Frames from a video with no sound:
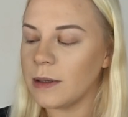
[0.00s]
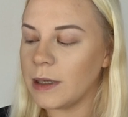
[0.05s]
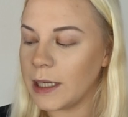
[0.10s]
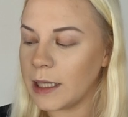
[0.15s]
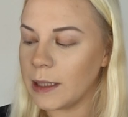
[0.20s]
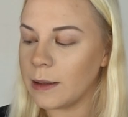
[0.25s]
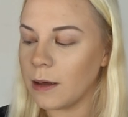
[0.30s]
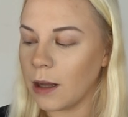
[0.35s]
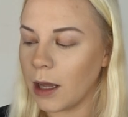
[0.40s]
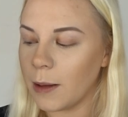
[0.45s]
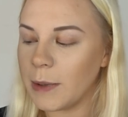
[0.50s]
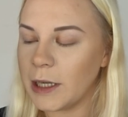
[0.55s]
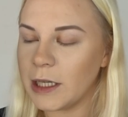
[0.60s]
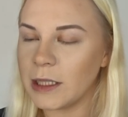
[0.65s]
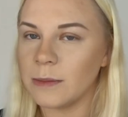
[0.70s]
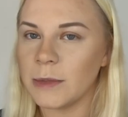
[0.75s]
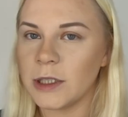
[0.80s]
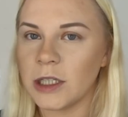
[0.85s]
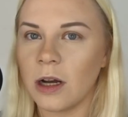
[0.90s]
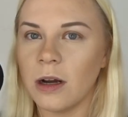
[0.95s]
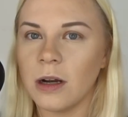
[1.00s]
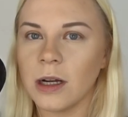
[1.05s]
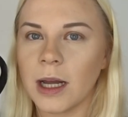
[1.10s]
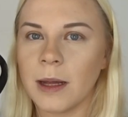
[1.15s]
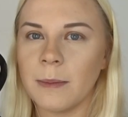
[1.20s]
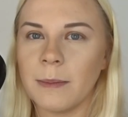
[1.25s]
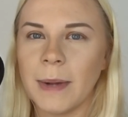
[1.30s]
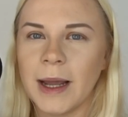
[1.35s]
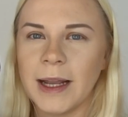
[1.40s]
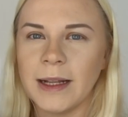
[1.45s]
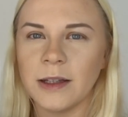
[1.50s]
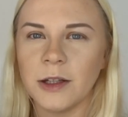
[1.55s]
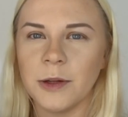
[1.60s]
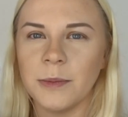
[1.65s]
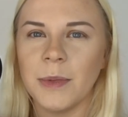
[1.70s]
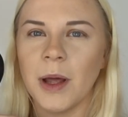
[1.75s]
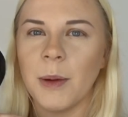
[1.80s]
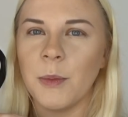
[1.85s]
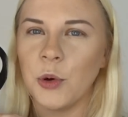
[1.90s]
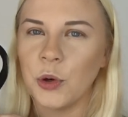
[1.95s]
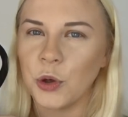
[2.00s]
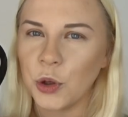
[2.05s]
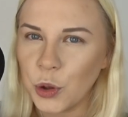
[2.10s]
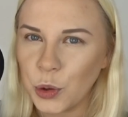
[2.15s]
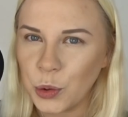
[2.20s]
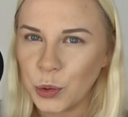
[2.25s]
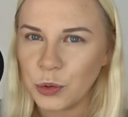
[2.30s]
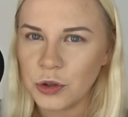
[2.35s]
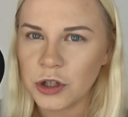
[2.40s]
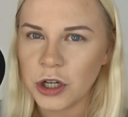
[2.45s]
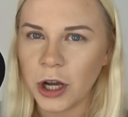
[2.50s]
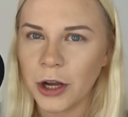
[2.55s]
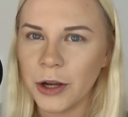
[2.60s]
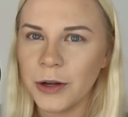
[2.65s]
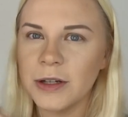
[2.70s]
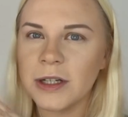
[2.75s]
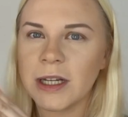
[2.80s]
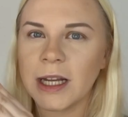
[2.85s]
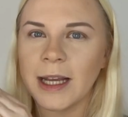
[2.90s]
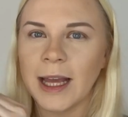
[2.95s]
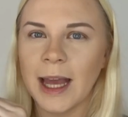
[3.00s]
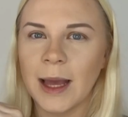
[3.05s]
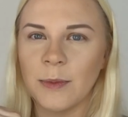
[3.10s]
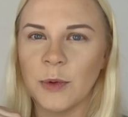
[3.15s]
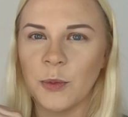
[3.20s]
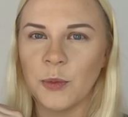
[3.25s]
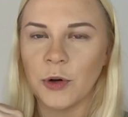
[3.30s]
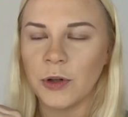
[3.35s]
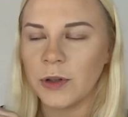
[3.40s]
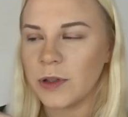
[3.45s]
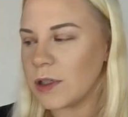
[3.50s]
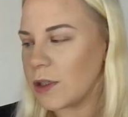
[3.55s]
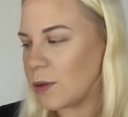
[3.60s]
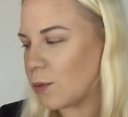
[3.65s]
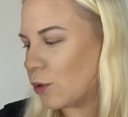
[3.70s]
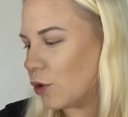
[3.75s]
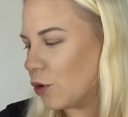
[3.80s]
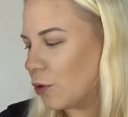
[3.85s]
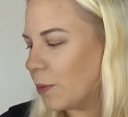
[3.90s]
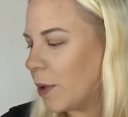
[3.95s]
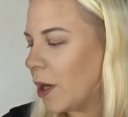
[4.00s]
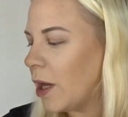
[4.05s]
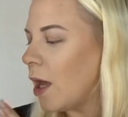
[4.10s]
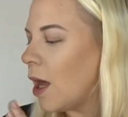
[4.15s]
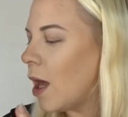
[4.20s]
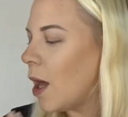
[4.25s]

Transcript: and dark, and made them like more cool toned and kept the bronzers warm,